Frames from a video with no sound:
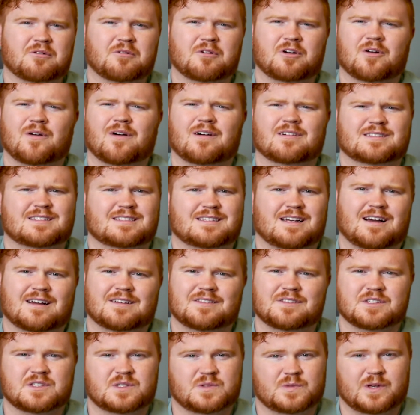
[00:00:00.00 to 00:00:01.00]
go
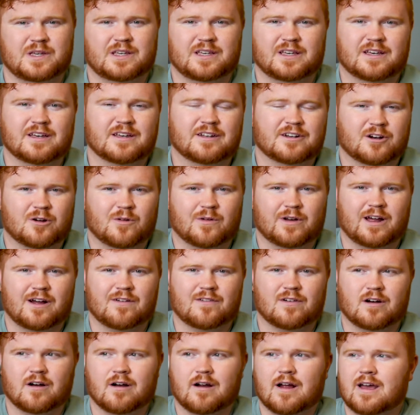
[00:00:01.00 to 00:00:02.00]
outside this weekend or
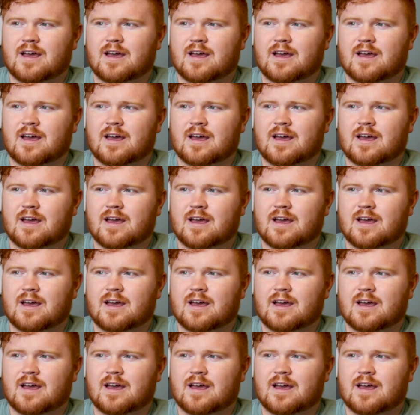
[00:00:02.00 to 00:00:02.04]
whatever.